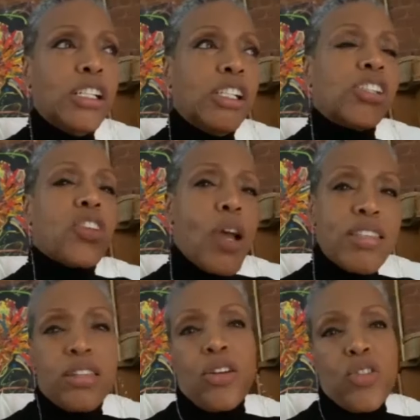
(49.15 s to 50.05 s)
So I
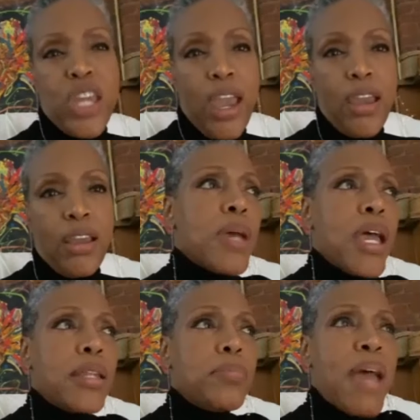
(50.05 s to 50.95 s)
said, okay.
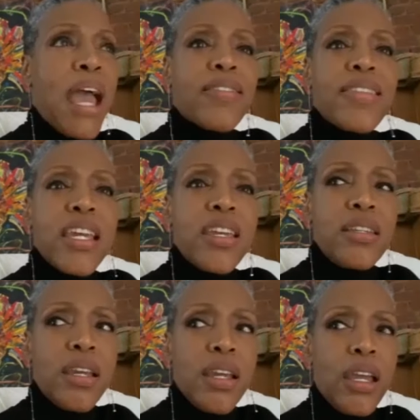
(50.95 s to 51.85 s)
And back then,